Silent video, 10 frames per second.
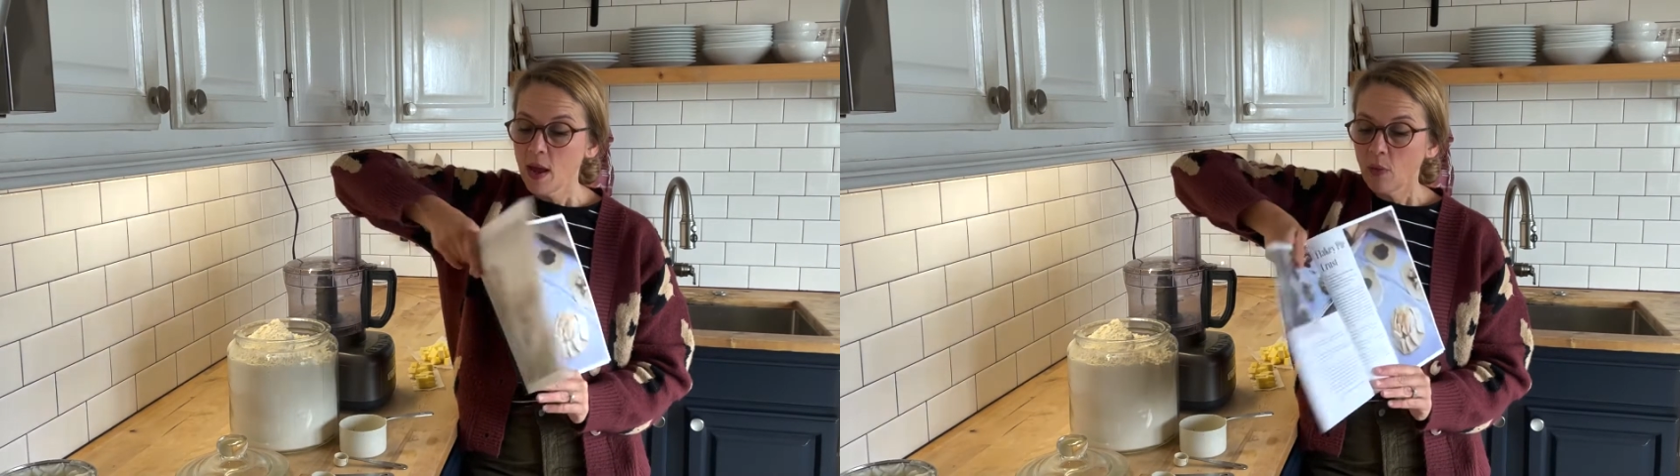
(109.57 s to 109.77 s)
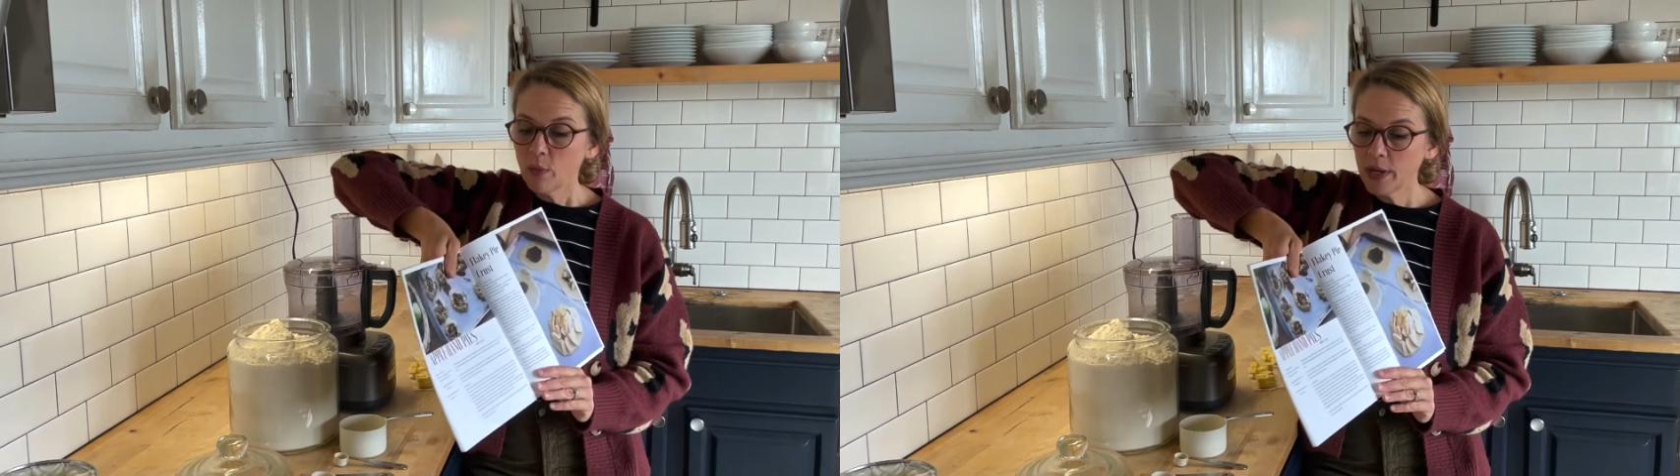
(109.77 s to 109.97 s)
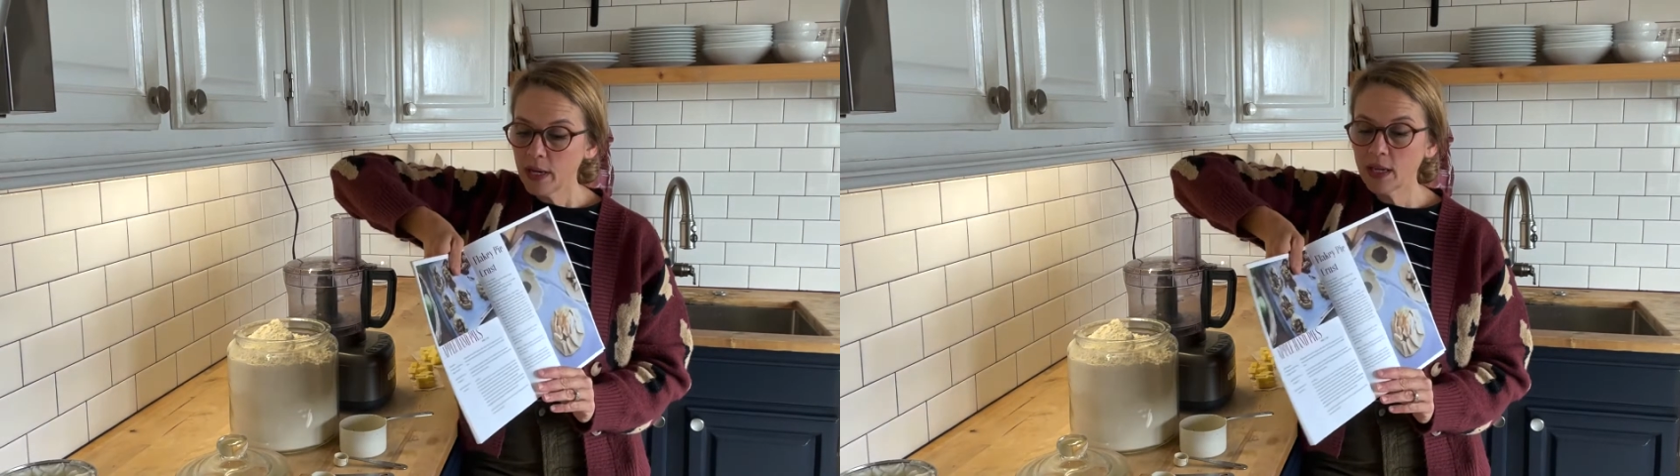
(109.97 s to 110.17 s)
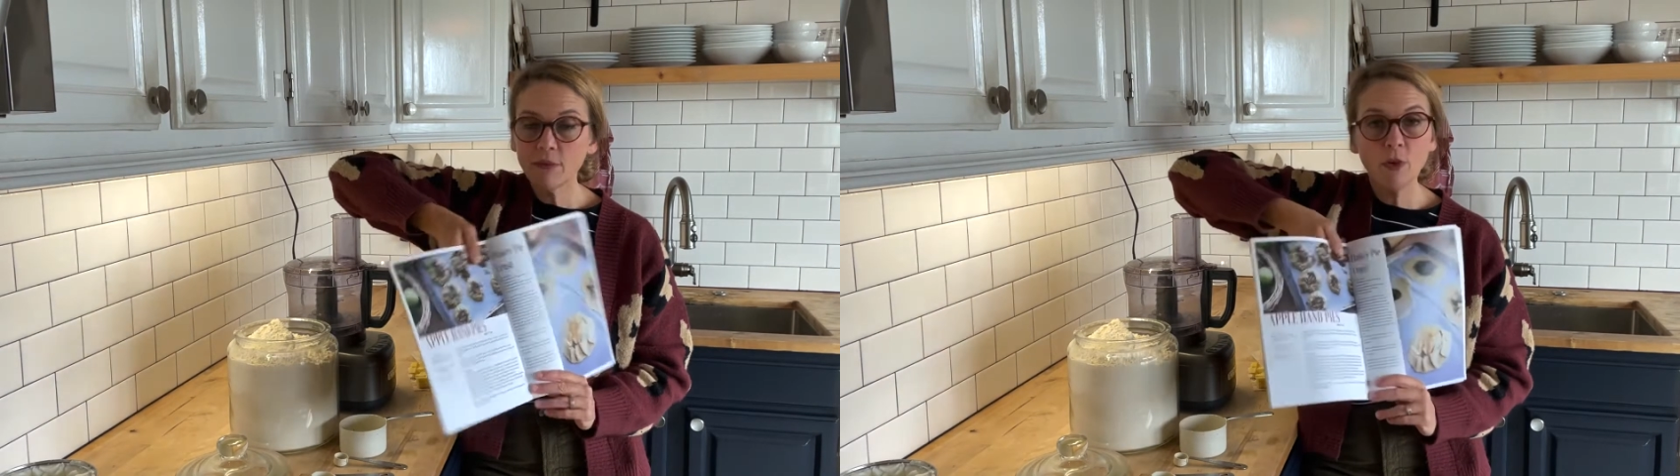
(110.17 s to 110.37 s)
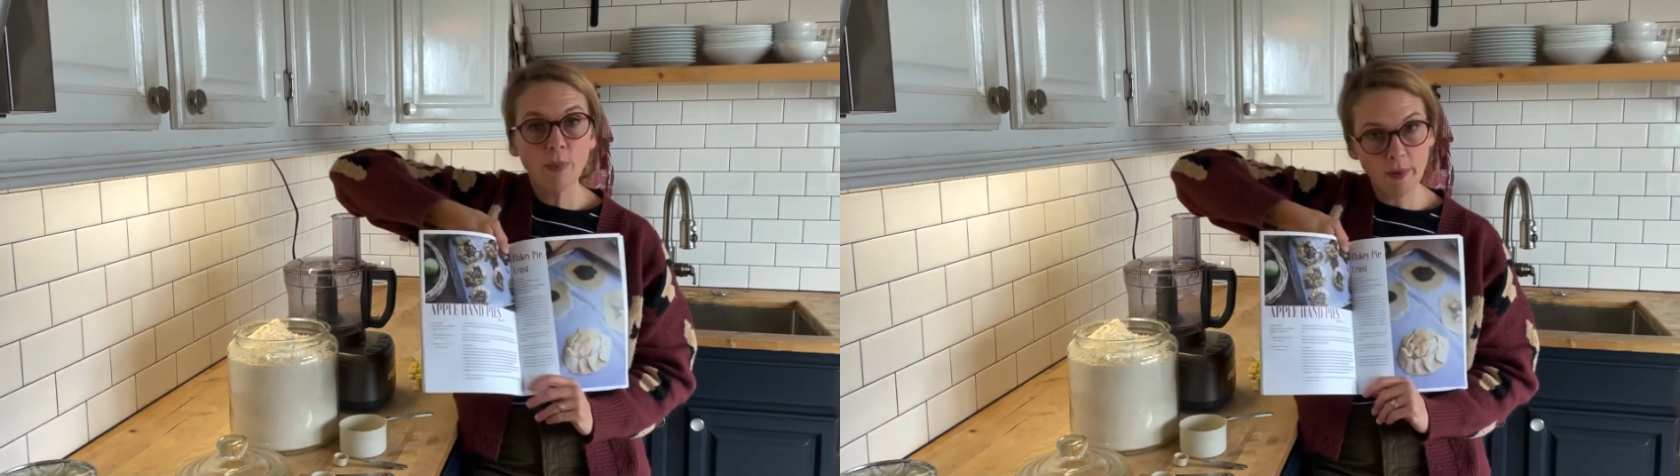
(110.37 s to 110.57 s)
We give
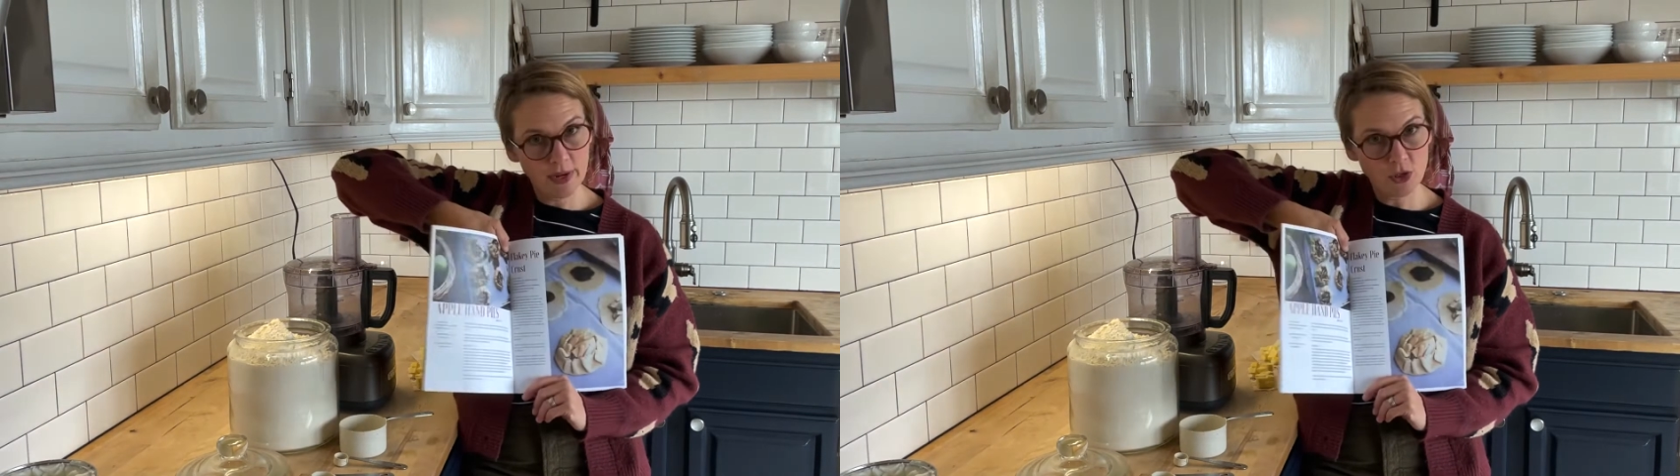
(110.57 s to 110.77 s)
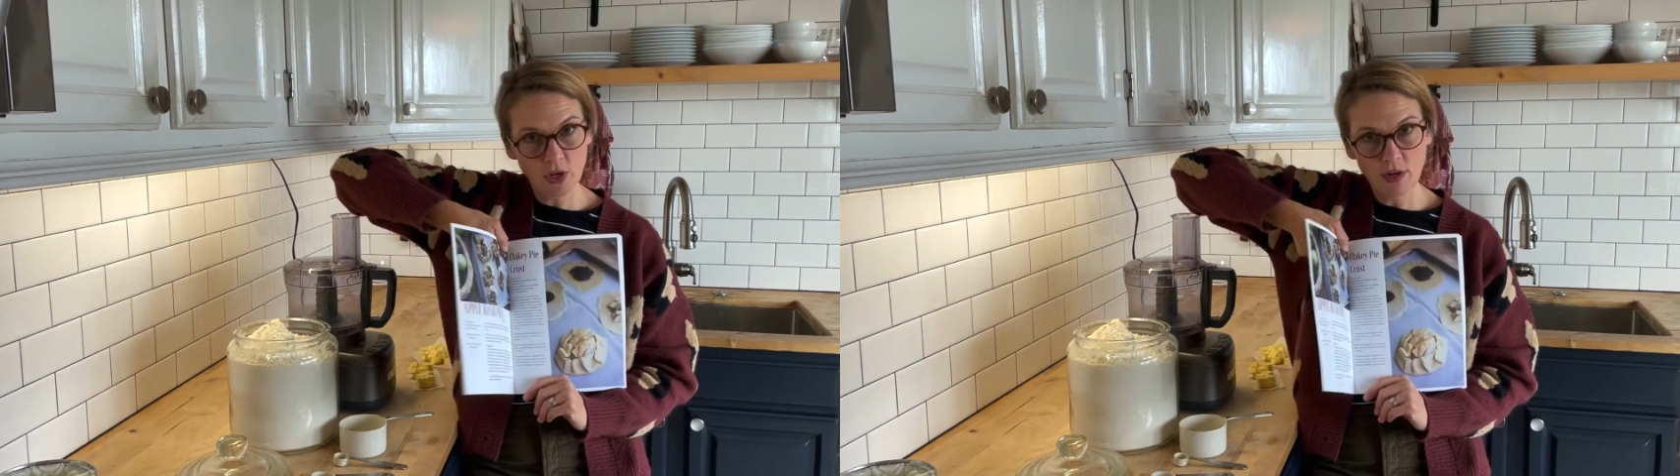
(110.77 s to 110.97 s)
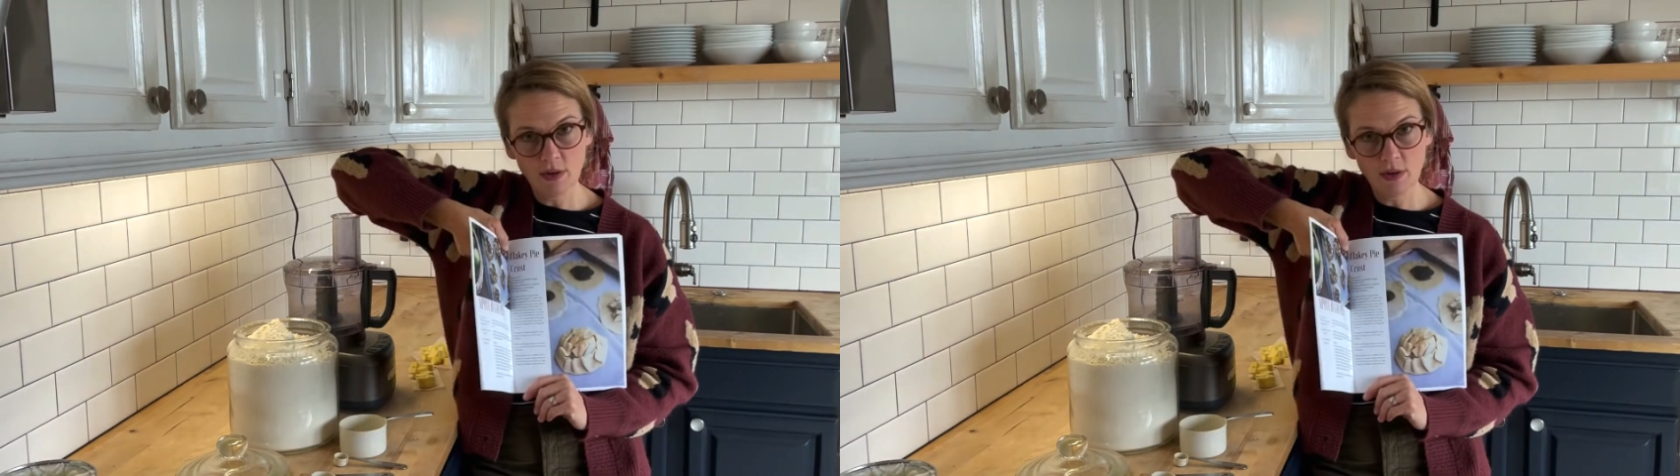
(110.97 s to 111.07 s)
you permission.